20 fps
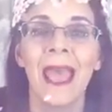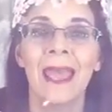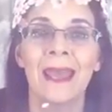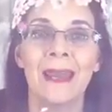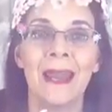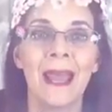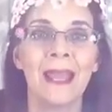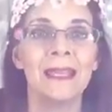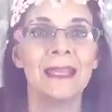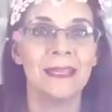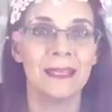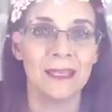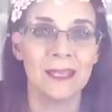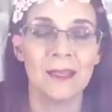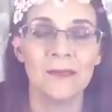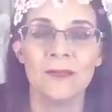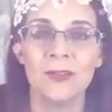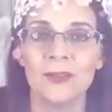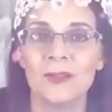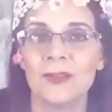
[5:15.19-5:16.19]
and I can
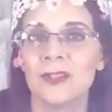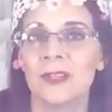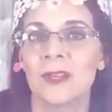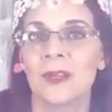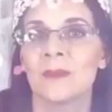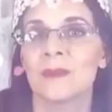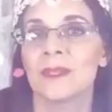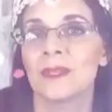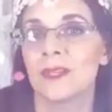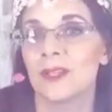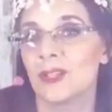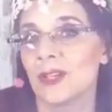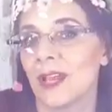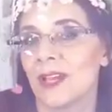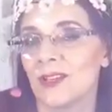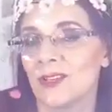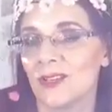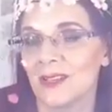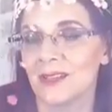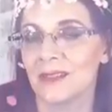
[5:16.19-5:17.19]
give you some
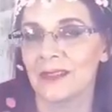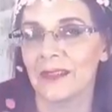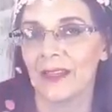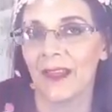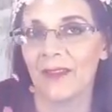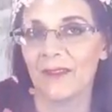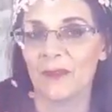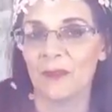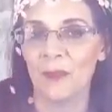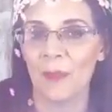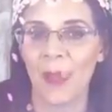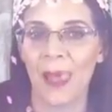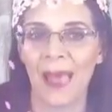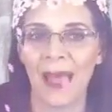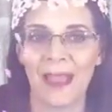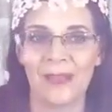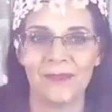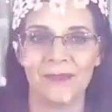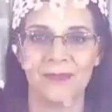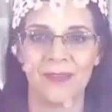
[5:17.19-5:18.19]
suggestions of
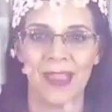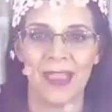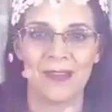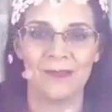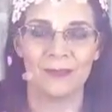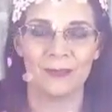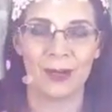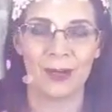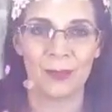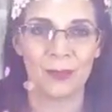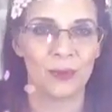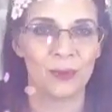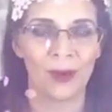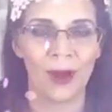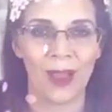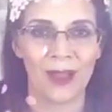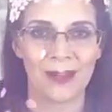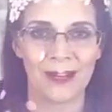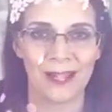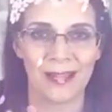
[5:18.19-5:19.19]
my favorite
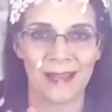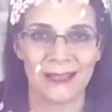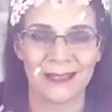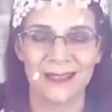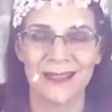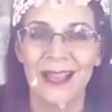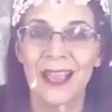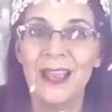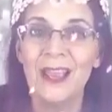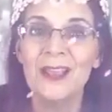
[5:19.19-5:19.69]
products.